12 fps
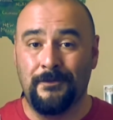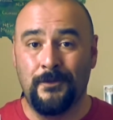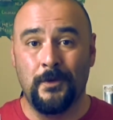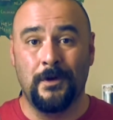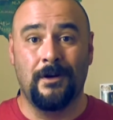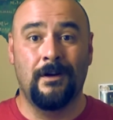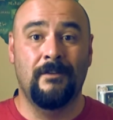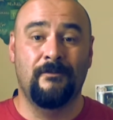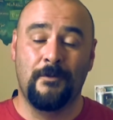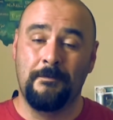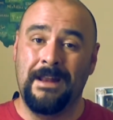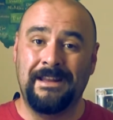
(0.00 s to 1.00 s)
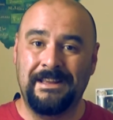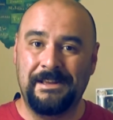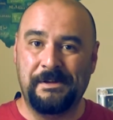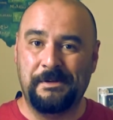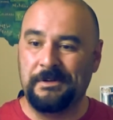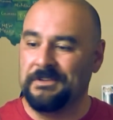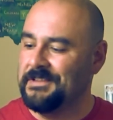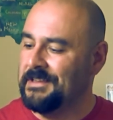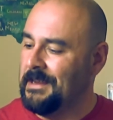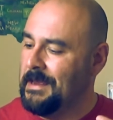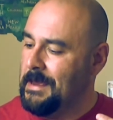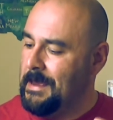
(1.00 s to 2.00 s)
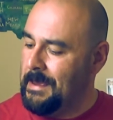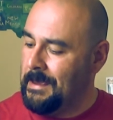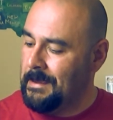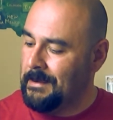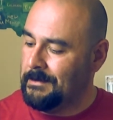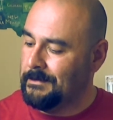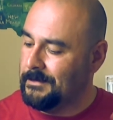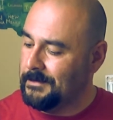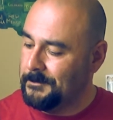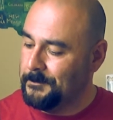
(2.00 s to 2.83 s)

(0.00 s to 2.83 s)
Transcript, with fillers: for for many years. And